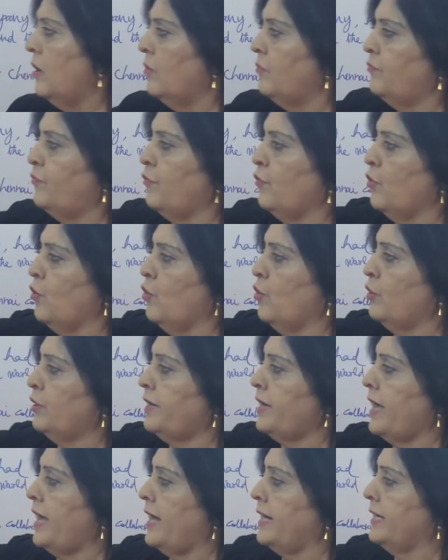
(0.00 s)

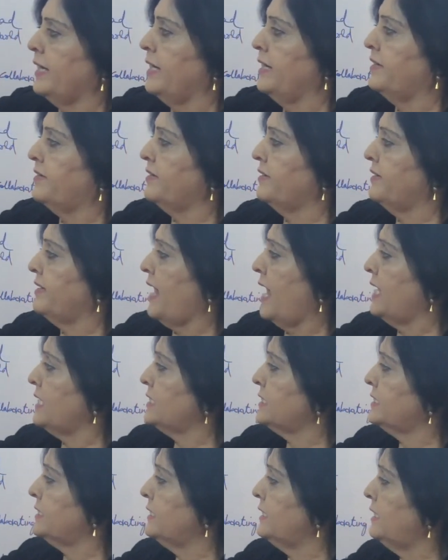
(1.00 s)
Ford, an
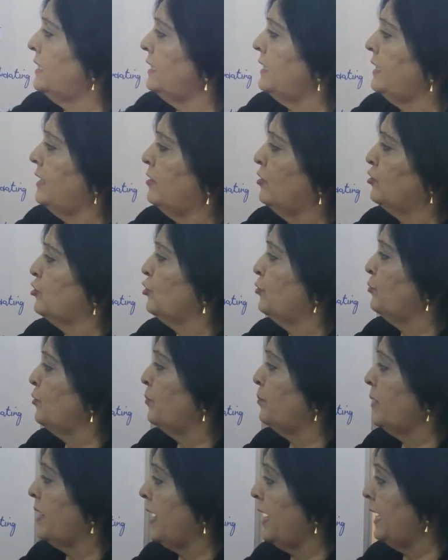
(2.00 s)
international
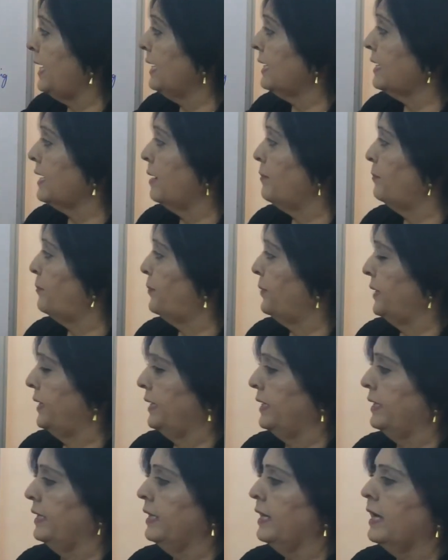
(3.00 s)
automobile
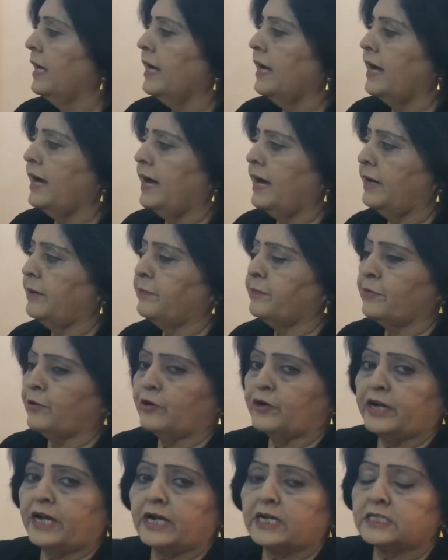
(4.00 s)
company, had
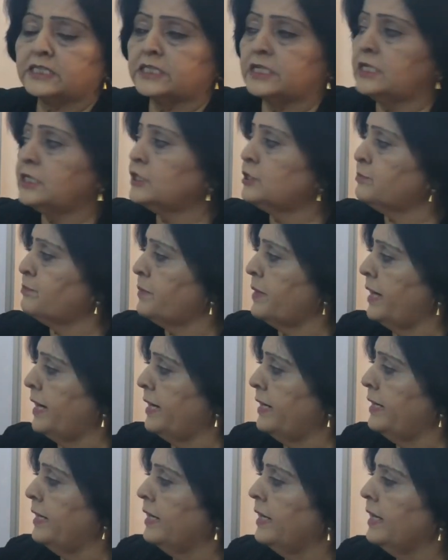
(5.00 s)
production
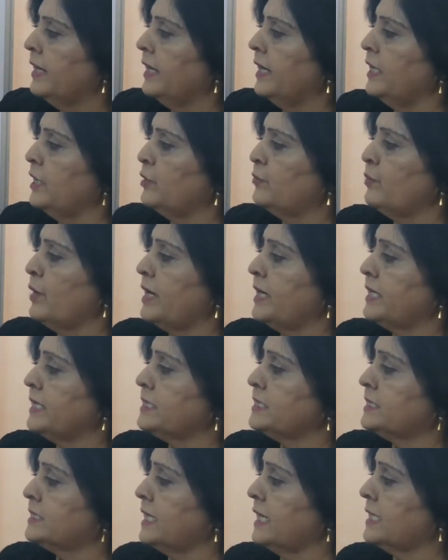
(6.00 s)
spread in
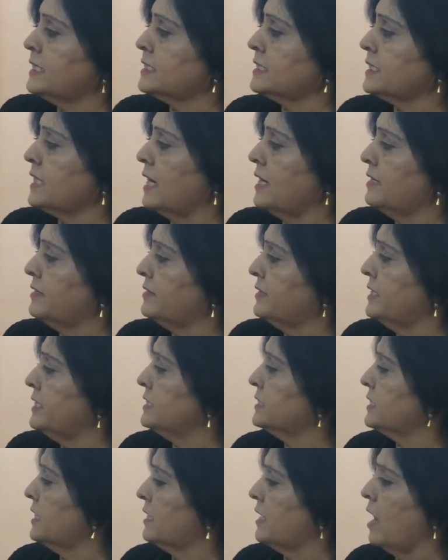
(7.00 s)
26
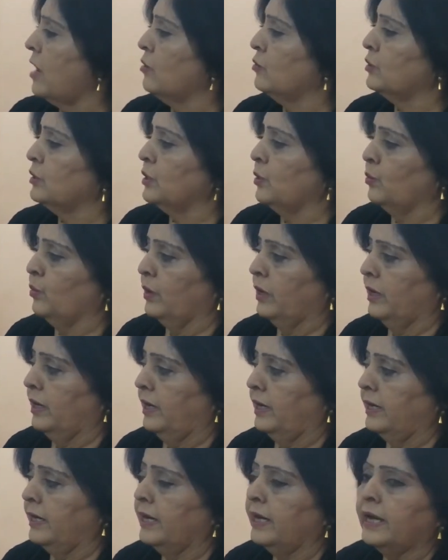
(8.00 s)
countries around the
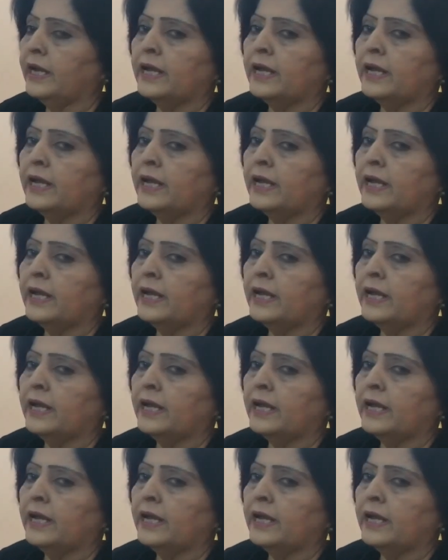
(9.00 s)
world,